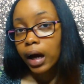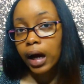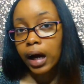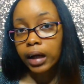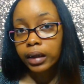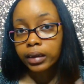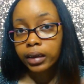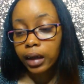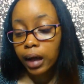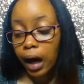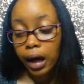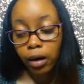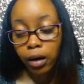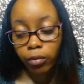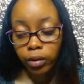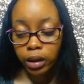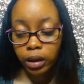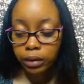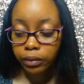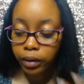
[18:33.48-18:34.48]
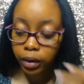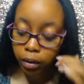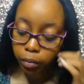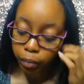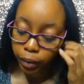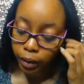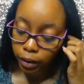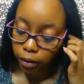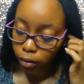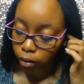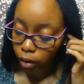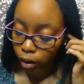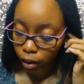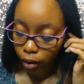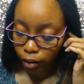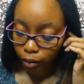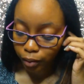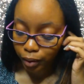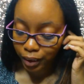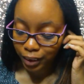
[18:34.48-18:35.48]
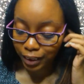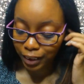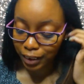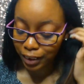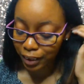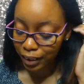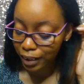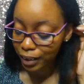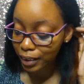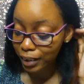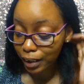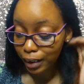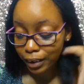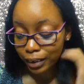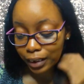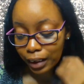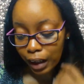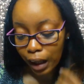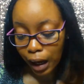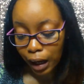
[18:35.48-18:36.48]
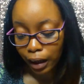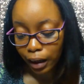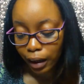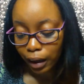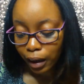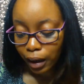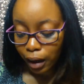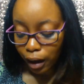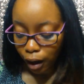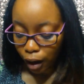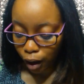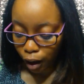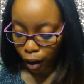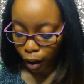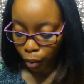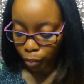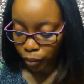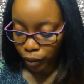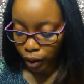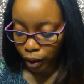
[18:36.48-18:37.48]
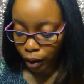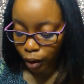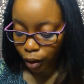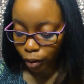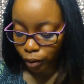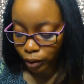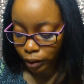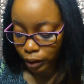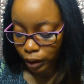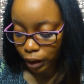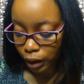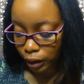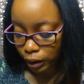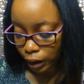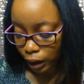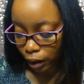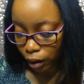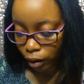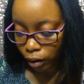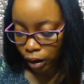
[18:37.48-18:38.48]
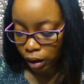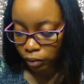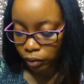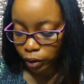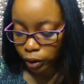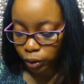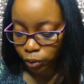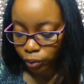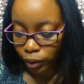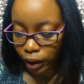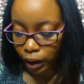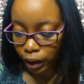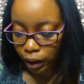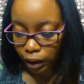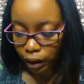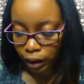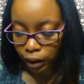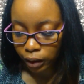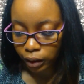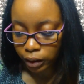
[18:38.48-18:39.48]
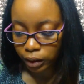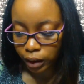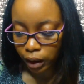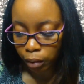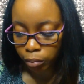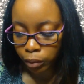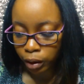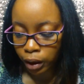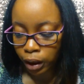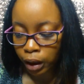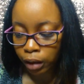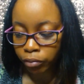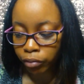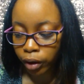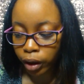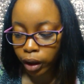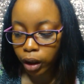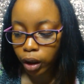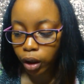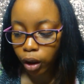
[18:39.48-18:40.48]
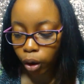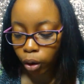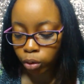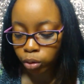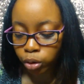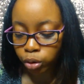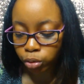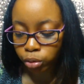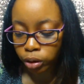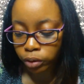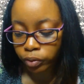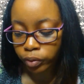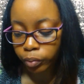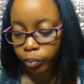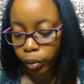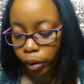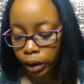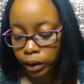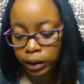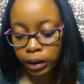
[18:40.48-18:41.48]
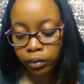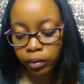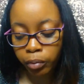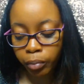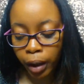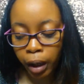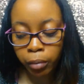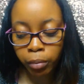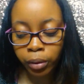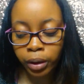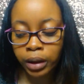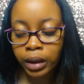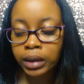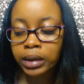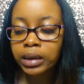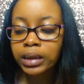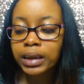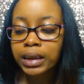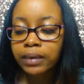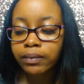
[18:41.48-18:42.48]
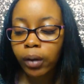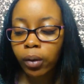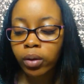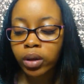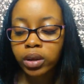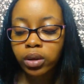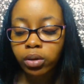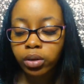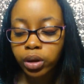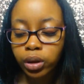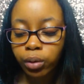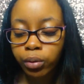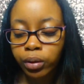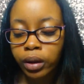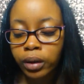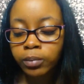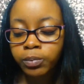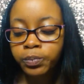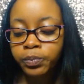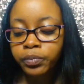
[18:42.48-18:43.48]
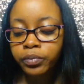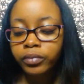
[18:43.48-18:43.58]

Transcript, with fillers: I, I don't want this video to be too long because it's, it's a lot. Um, then it goes into the tale of the two kings. I mean, it really goes through different parts of the Bible. It doesn't just focus on Jonah.